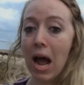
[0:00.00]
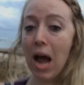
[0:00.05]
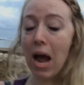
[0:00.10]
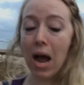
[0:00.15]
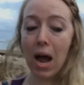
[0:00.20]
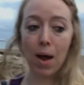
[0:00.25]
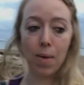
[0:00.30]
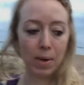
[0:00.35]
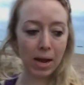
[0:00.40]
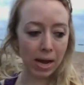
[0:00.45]

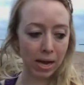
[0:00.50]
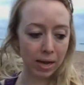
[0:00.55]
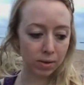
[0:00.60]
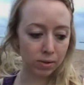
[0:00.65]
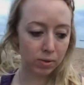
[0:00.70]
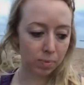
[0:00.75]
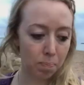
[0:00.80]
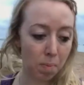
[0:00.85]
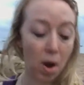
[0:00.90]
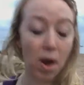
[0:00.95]
Um,
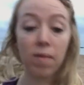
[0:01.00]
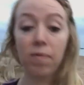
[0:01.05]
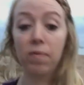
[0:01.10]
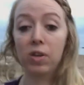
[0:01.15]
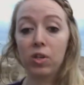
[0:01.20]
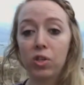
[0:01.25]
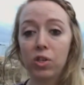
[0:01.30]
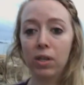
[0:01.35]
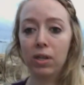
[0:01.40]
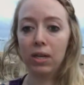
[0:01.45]
and my
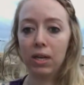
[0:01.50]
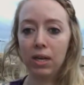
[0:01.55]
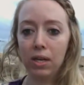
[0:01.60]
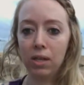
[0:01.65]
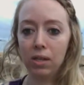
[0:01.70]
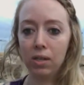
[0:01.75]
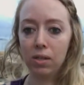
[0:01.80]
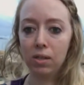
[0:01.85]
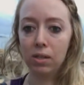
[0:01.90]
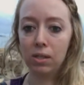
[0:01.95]
vision
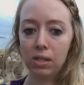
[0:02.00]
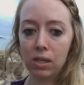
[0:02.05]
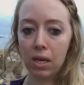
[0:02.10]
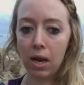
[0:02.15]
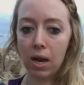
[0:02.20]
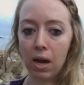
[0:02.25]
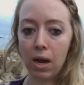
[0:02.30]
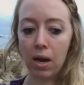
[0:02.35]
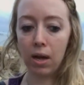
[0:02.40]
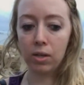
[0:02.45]
is
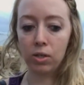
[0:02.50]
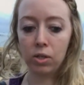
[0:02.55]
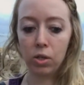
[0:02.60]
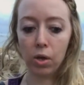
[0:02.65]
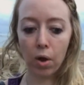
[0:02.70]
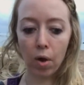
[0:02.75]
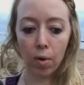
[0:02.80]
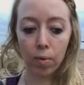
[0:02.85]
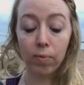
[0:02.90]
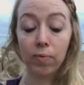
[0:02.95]
uh,
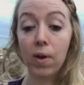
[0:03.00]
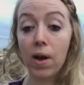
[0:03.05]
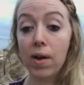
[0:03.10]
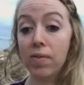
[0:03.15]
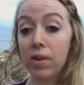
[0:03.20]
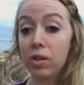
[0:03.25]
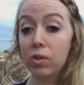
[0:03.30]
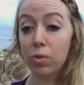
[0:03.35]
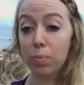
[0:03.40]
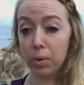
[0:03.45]
to help
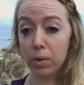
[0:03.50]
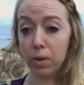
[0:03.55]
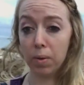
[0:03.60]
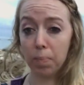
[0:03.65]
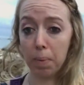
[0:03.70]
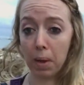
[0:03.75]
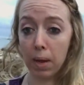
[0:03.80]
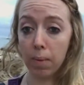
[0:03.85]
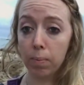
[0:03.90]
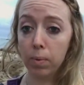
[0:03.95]
500
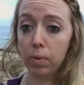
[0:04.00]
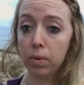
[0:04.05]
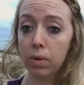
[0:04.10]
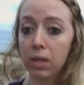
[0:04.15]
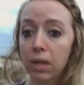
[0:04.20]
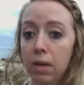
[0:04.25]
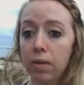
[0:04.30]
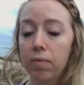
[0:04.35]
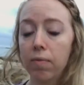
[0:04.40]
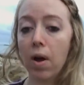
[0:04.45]
billion people
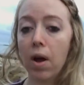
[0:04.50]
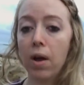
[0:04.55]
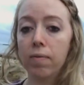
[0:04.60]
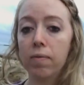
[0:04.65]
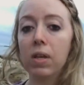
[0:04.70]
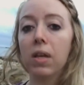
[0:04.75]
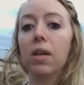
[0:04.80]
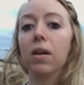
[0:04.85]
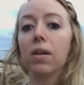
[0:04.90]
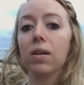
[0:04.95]
in mm. five
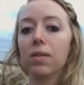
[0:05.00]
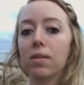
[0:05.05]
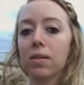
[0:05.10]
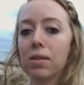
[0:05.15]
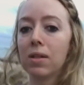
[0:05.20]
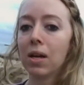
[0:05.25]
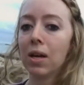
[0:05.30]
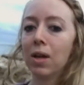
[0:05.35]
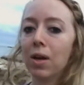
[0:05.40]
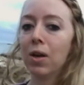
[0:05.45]
years.
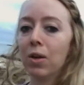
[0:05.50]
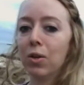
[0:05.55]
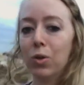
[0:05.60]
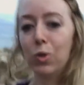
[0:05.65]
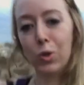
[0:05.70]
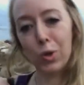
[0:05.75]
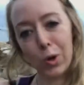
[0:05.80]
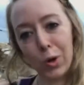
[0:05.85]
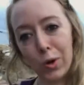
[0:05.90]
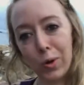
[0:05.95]
Mm.
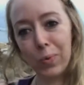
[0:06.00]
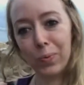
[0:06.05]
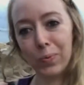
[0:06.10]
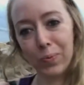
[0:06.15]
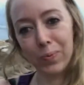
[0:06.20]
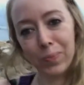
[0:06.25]
So